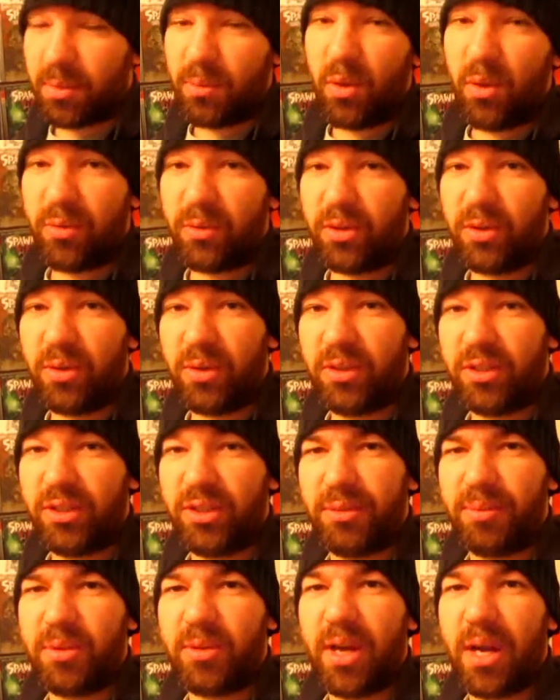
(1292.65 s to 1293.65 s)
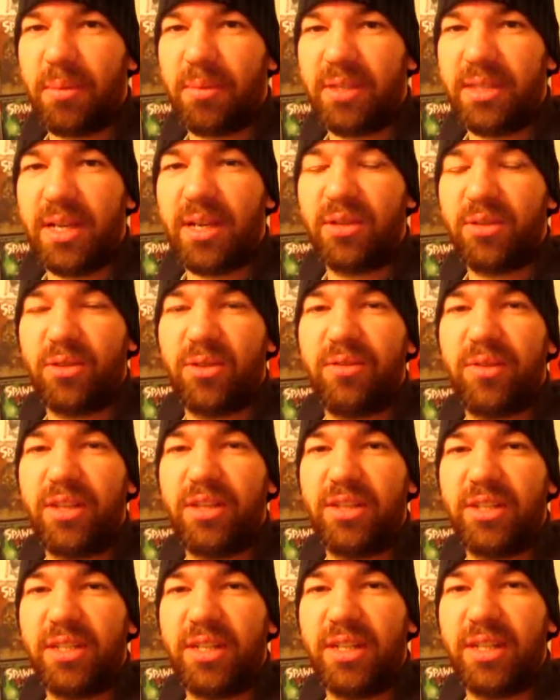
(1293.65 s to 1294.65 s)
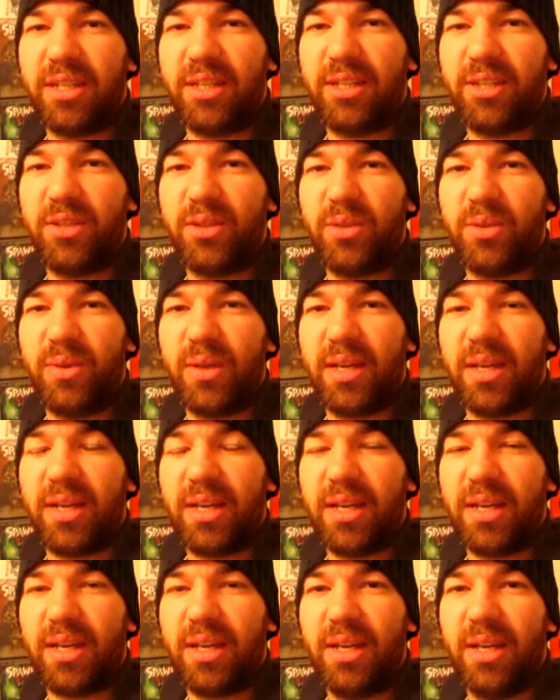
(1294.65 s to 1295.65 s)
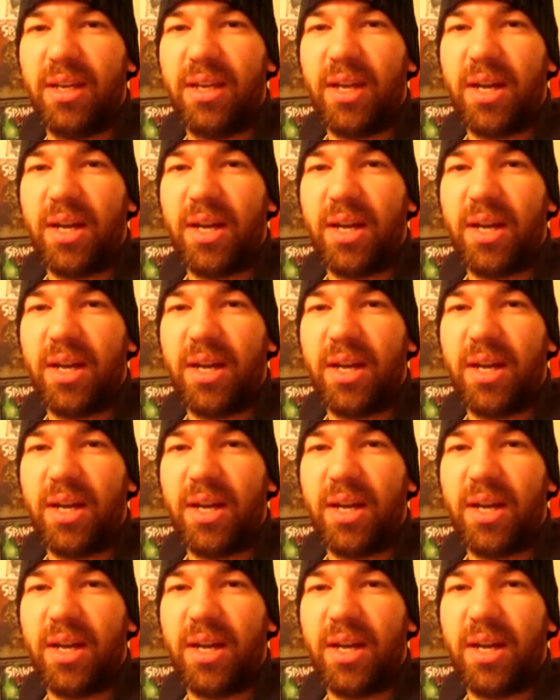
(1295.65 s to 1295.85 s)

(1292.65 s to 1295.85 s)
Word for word: I'm over 200 subscribers now, so eventually I'm going to do a, uh,